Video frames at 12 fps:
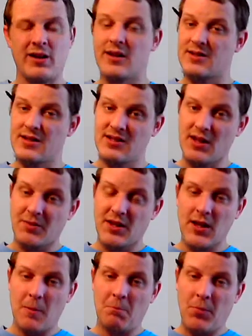This is
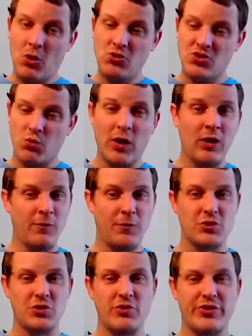something that bodes well
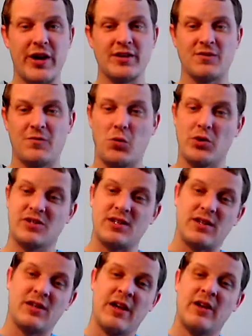for
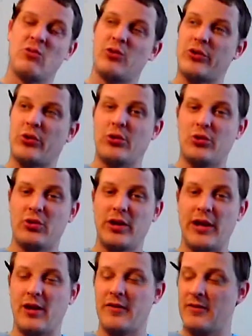2014, with a whole